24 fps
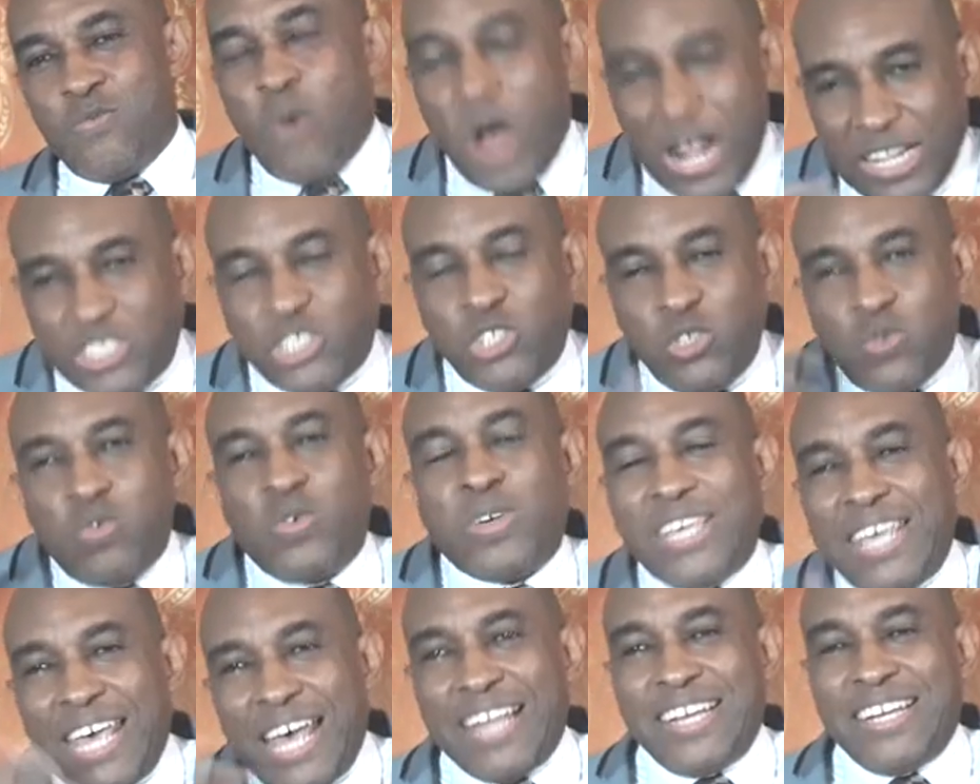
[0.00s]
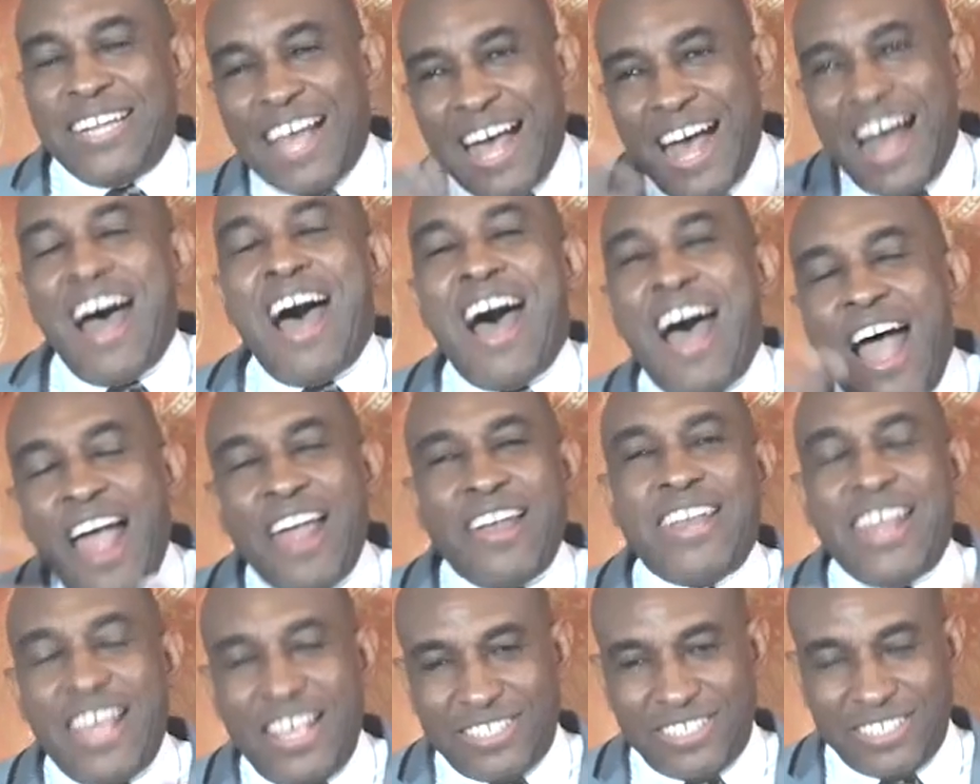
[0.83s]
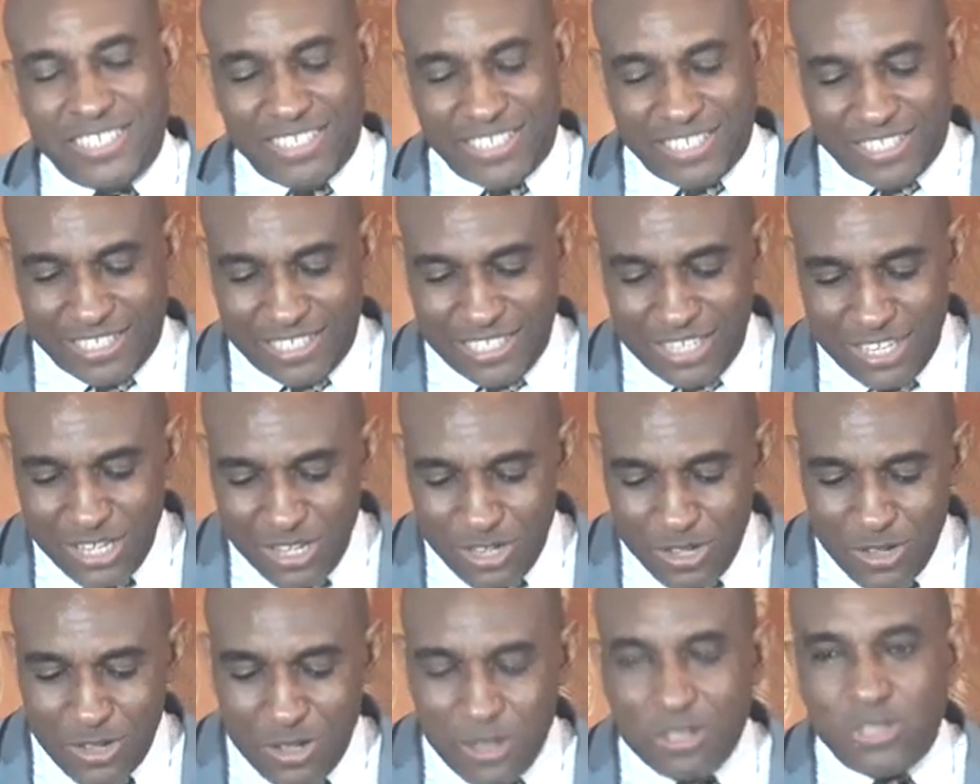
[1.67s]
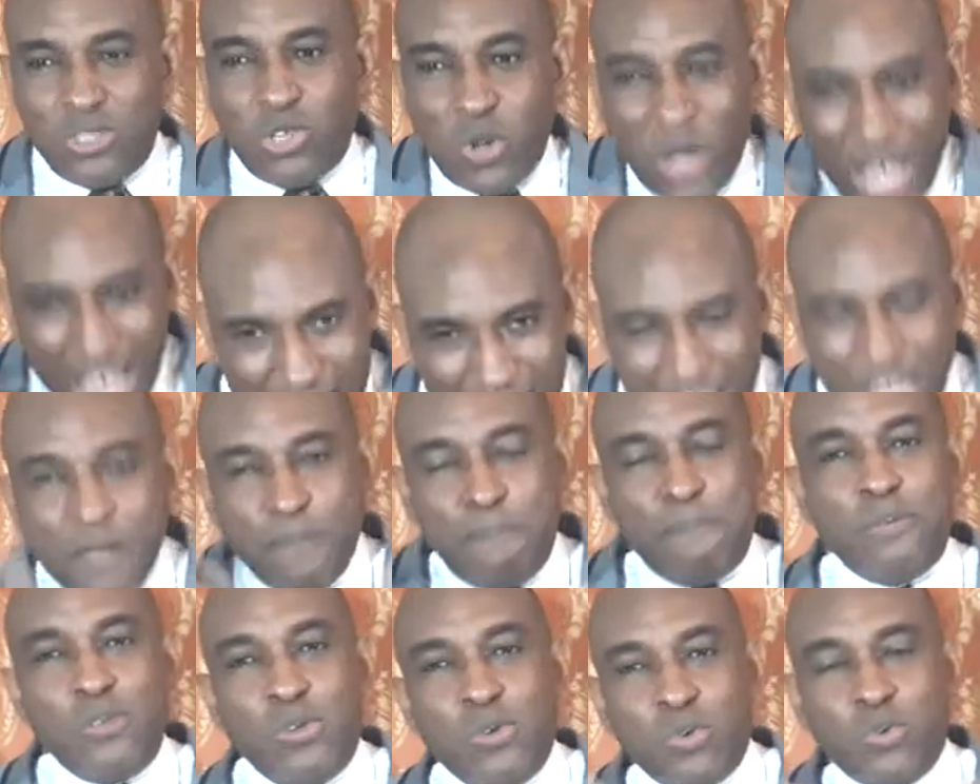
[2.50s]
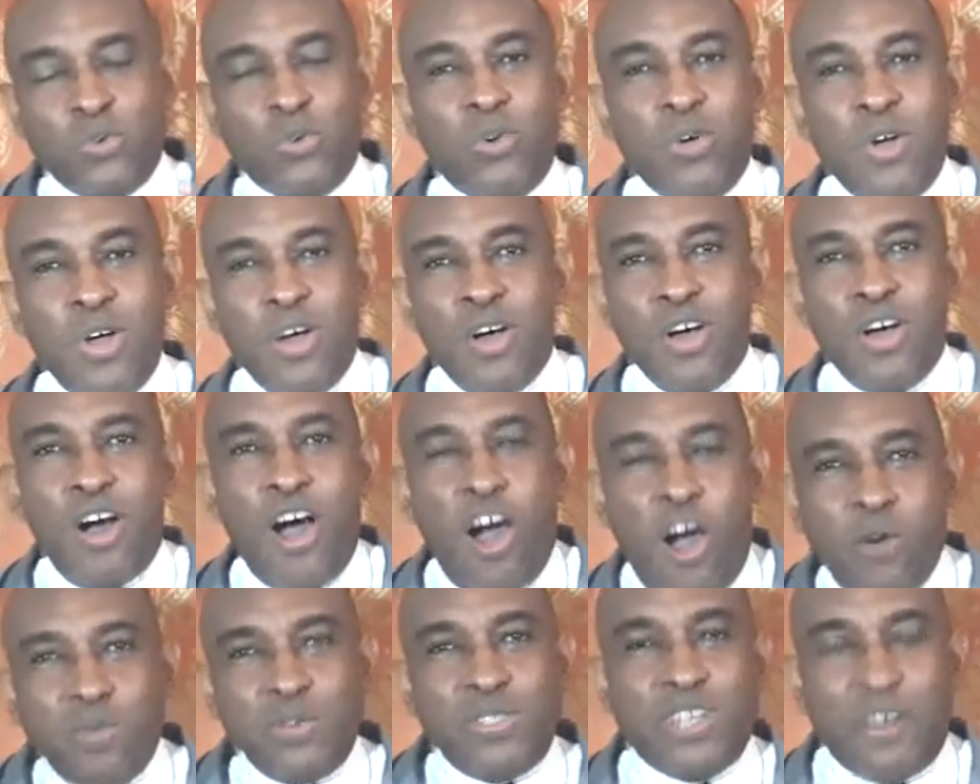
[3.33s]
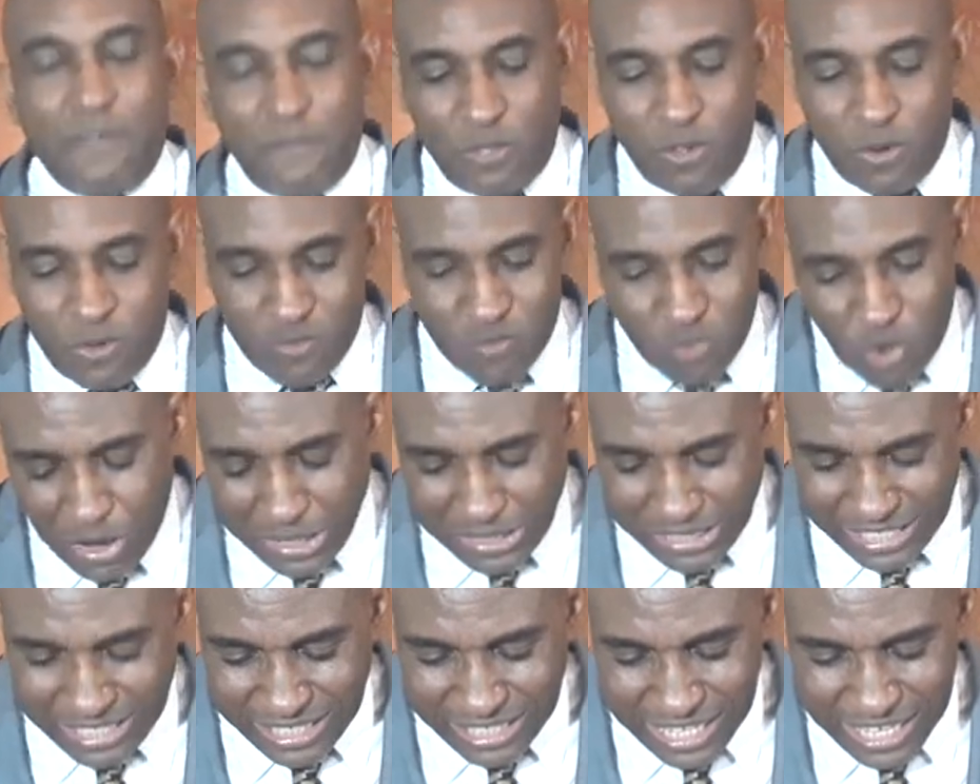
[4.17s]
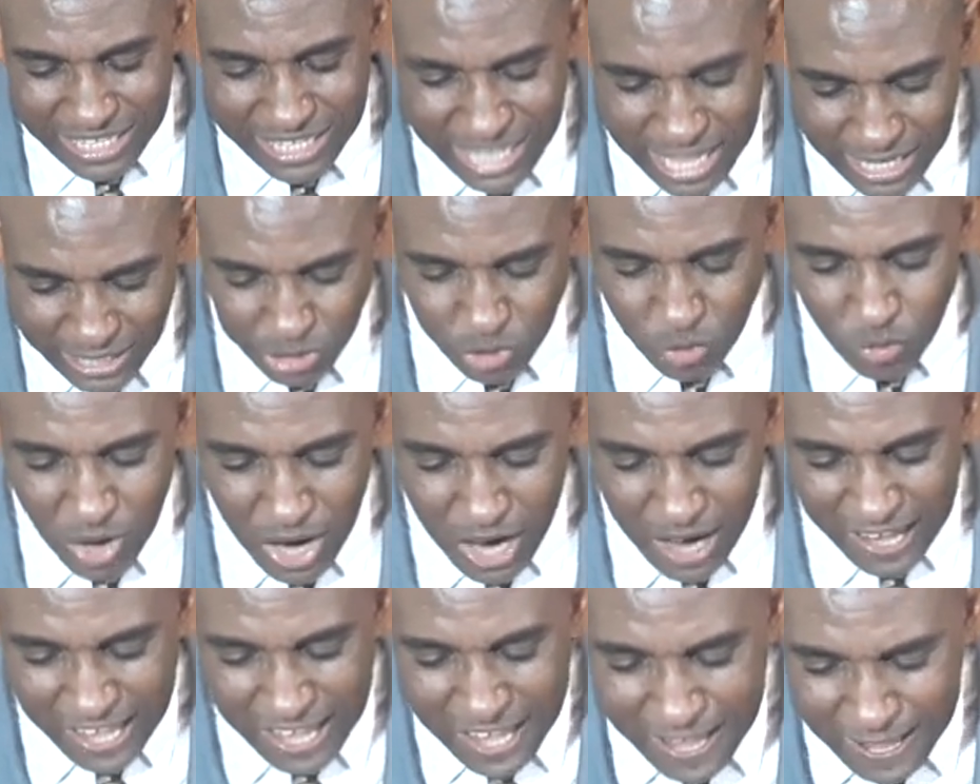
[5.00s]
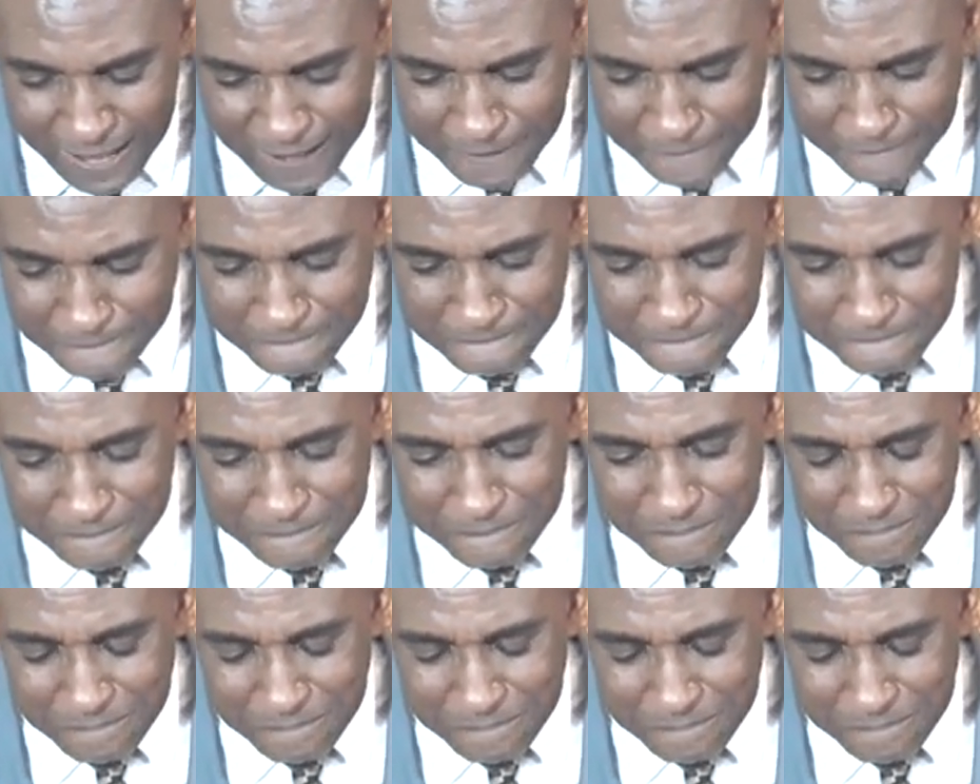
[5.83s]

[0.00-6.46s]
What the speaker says: what you can harness to help you out of the rut that you are in.